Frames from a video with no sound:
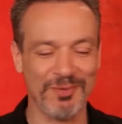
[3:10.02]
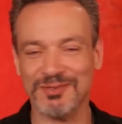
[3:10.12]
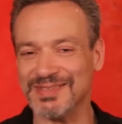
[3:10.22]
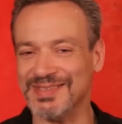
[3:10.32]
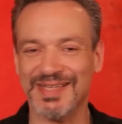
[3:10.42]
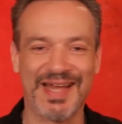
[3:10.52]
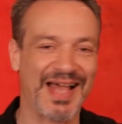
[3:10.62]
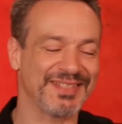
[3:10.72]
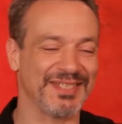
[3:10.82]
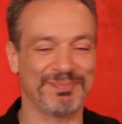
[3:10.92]
and whether it's
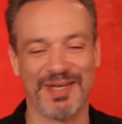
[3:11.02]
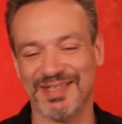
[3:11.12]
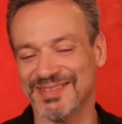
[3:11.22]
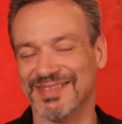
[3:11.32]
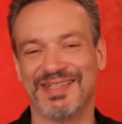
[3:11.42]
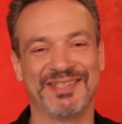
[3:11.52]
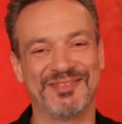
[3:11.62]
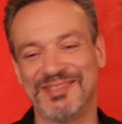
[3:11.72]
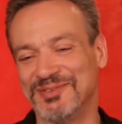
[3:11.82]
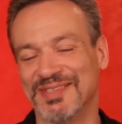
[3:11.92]
Net Access,
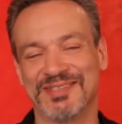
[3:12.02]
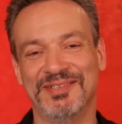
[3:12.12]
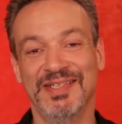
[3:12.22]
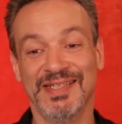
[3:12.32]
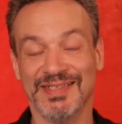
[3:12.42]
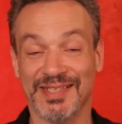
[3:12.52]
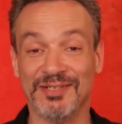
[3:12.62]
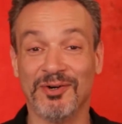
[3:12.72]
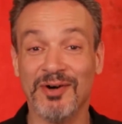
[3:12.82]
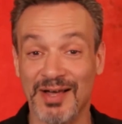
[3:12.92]
Panasonic, whatever,
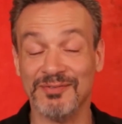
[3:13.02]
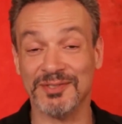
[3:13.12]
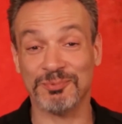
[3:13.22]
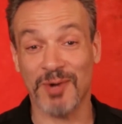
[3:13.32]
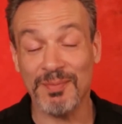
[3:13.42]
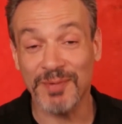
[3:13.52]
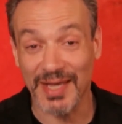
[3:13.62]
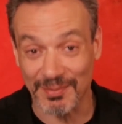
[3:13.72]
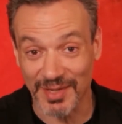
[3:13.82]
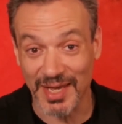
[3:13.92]
they all have this
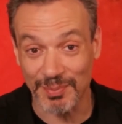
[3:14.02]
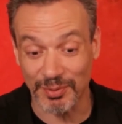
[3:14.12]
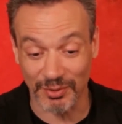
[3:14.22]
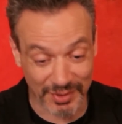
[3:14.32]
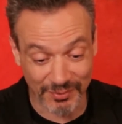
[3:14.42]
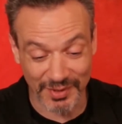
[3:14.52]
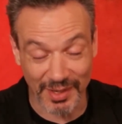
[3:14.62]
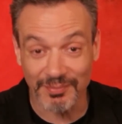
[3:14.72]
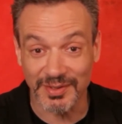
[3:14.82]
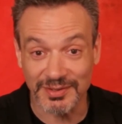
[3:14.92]
webcam capability.
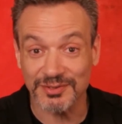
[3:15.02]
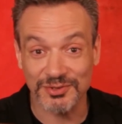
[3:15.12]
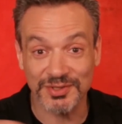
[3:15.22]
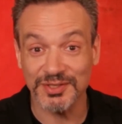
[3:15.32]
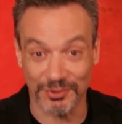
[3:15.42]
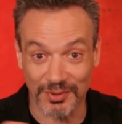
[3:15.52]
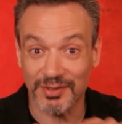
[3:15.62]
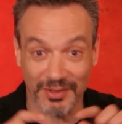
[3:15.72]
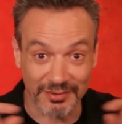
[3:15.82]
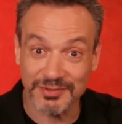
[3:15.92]
Well, that means there's a
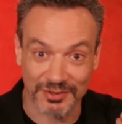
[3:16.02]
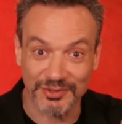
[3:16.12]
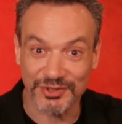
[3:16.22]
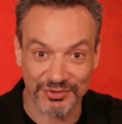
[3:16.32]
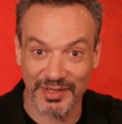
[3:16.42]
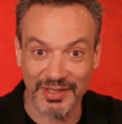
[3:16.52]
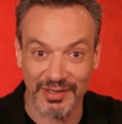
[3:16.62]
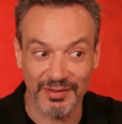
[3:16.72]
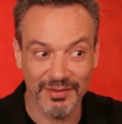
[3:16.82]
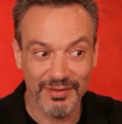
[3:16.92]
URL search
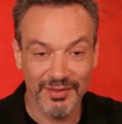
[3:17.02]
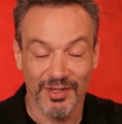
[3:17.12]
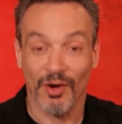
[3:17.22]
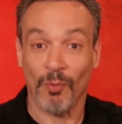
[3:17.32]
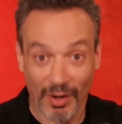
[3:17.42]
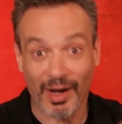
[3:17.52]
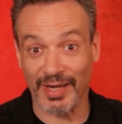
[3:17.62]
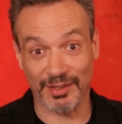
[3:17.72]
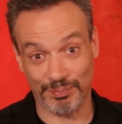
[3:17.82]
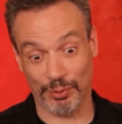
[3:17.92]
string, and
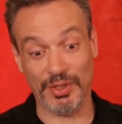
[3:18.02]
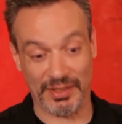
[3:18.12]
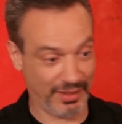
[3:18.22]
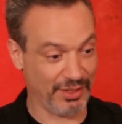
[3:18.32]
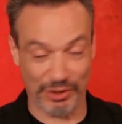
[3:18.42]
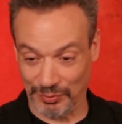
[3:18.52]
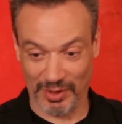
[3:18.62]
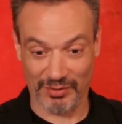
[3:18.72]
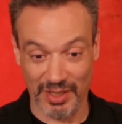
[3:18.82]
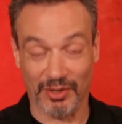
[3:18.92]
well, I could put in
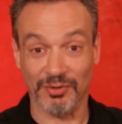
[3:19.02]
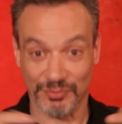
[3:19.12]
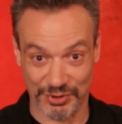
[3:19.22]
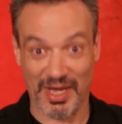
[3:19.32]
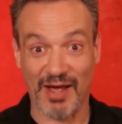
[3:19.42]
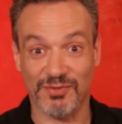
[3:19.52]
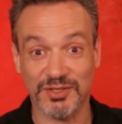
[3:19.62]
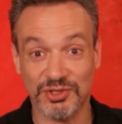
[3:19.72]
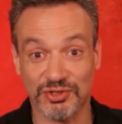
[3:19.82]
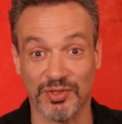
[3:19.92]
URL, do you
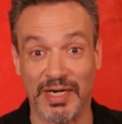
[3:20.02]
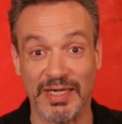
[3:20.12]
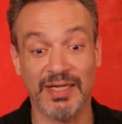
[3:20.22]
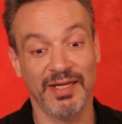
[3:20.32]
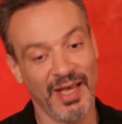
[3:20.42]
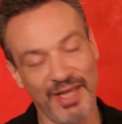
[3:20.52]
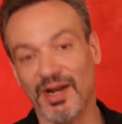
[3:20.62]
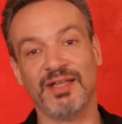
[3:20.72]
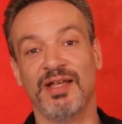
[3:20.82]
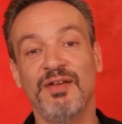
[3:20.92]
have this string,
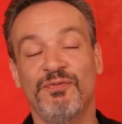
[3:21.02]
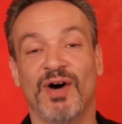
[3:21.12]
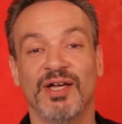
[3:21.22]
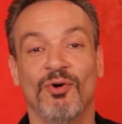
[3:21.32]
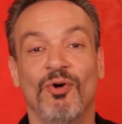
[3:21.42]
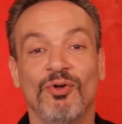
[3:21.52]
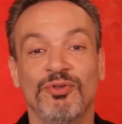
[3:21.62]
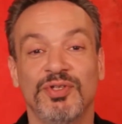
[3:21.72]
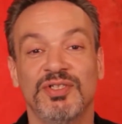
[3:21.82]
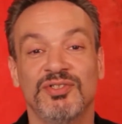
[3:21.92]
and identify
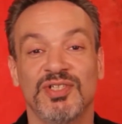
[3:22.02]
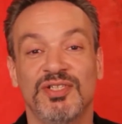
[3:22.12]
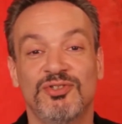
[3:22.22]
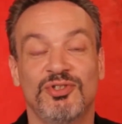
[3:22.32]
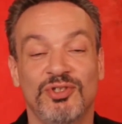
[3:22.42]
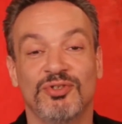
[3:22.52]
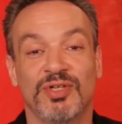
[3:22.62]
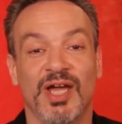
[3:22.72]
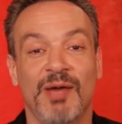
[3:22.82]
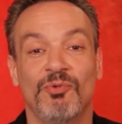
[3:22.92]
all these
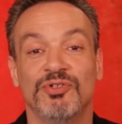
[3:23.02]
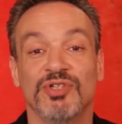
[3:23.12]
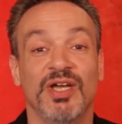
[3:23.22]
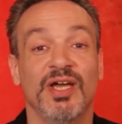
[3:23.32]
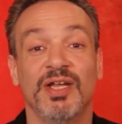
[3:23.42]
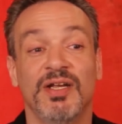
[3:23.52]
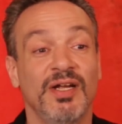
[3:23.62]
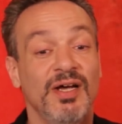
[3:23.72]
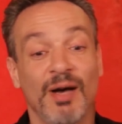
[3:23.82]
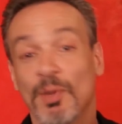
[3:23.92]
insecure cameras.
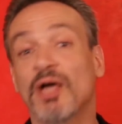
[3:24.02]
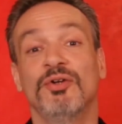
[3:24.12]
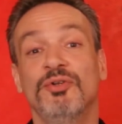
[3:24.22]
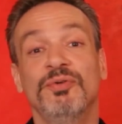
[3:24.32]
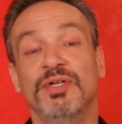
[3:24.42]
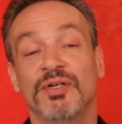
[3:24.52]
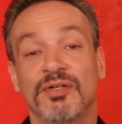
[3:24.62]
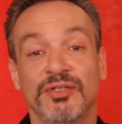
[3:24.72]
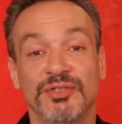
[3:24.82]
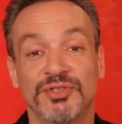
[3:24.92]
And I'm not going to do it
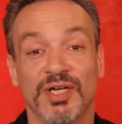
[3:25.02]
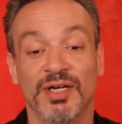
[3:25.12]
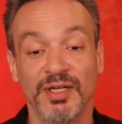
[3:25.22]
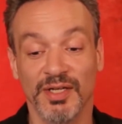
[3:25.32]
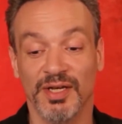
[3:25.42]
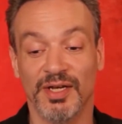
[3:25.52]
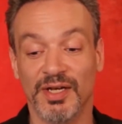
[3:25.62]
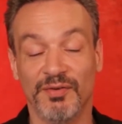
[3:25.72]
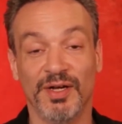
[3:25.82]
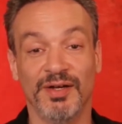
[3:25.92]
here because uh,
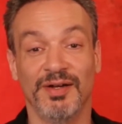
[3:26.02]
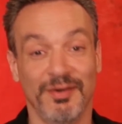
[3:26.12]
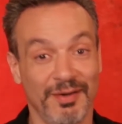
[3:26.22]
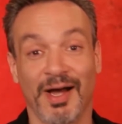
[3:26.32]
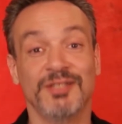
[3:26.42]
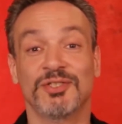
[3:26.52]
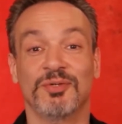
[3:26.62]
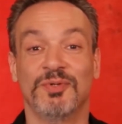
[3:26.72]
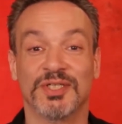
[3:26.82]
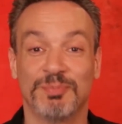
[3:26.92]
eh, eh, I
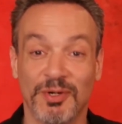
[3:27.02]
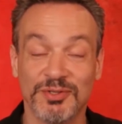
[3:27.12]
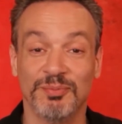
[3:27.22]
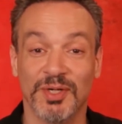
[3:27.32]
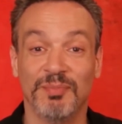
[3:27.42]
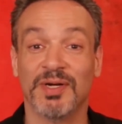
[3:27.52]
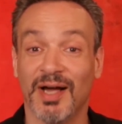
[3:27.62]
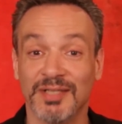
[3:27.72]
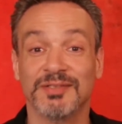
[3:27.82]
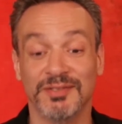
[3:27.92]
just don't want to expose anybody.
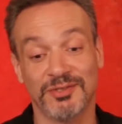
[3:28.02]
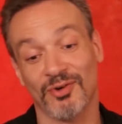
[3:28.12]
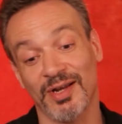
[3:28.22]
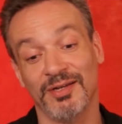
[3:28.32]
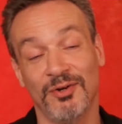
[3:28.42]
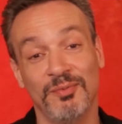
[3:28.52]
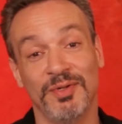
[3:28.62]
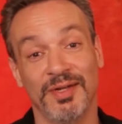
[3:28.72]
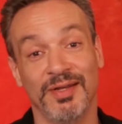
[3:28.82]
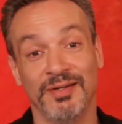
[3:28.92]
But gosh, you try it at
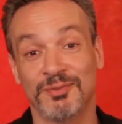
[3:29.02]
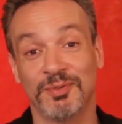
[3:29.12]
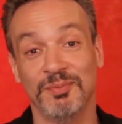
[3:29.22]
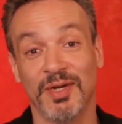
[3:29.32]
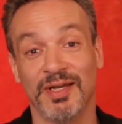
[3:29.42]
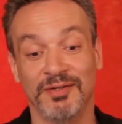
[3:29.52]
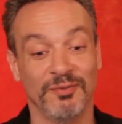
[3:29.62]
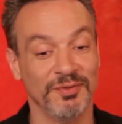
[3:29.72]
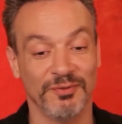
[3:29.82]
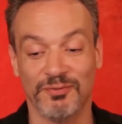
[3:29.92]
home, and, and it's pretty
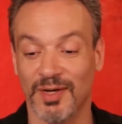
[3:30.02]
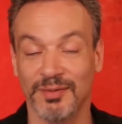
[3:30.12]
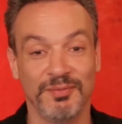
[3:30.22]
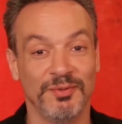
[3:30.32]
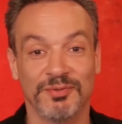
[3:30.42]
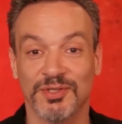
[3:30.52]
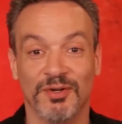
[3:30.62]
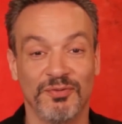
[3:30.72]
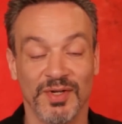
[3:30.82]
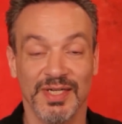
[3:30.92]
bad. You'll, you'll find
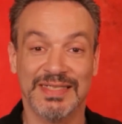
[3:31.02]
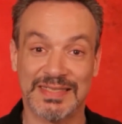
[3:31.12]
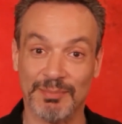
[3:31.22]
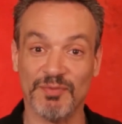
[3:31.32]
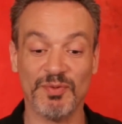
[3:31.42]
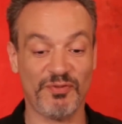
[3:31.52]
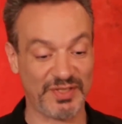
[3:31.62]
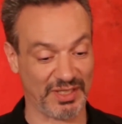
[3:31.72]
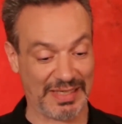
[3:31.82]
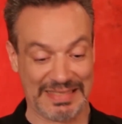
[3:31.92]
yourself. Some of
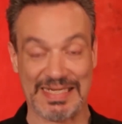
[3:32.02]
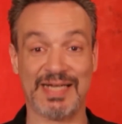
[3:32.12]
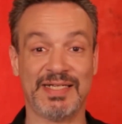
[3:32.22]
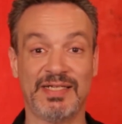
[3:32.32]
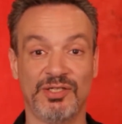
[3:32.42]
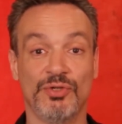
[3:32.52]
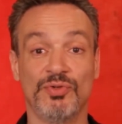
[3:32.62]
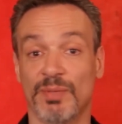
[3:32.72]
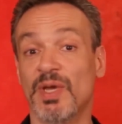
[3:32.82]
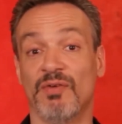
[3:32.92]
them, if it's like a
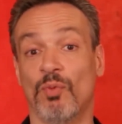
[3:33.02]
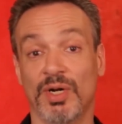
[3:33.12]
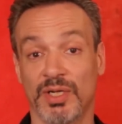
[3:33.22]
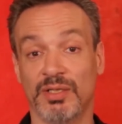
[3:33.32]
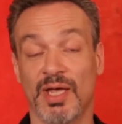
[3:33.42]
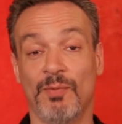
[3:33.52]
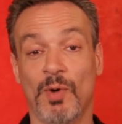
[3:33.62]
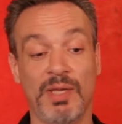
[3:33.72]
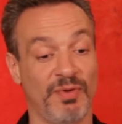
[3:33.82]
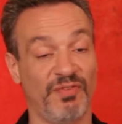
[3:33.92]
.edu, they may have wanted it
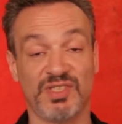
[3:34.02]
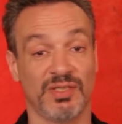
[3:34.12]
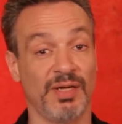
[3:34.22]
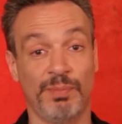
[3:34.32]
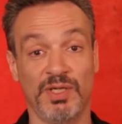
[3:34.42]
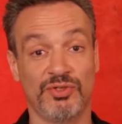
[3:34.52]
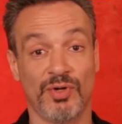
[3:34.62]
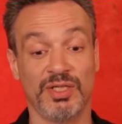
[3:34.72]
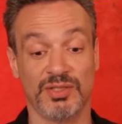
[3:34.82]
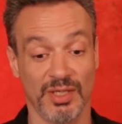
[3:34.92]
that way. But if it's an IP
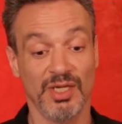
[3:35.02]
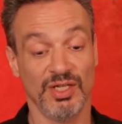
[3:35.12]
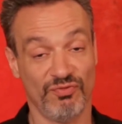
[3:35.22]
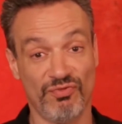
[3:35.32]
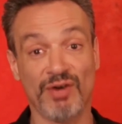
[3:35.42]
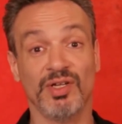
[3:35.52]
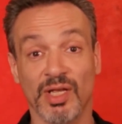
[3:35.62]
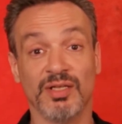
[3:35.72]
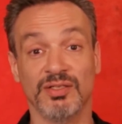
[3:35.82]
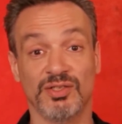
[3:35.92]
address, it's
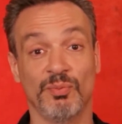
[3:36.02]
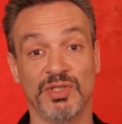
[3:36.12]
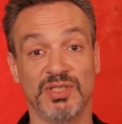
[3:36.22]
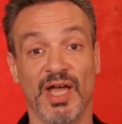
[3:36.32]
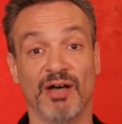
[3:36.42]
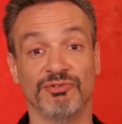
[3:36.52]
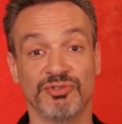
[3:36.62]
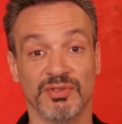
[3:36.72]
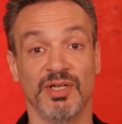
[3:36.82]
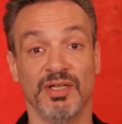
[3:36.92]
very likely somebody's
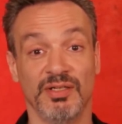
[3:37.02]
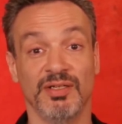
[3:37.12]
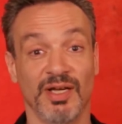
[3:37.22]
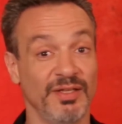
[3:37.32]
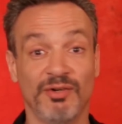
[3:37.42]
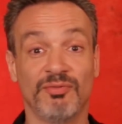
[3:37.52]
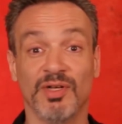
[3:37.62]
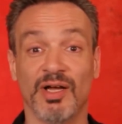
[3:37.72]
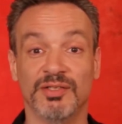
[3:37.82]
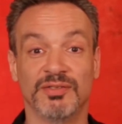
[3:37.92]
house, and, and
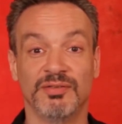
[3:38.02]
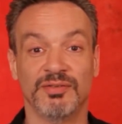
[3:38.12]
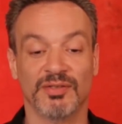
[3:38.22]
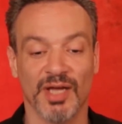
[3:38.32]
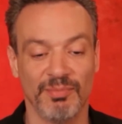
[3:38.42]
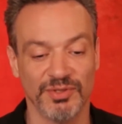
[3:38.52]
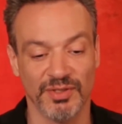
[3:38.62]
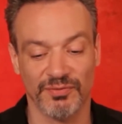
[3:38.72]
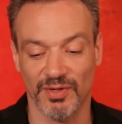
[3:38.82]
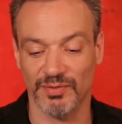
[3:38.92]
they don't realize their, their
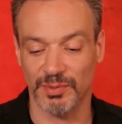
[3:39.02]
camera's there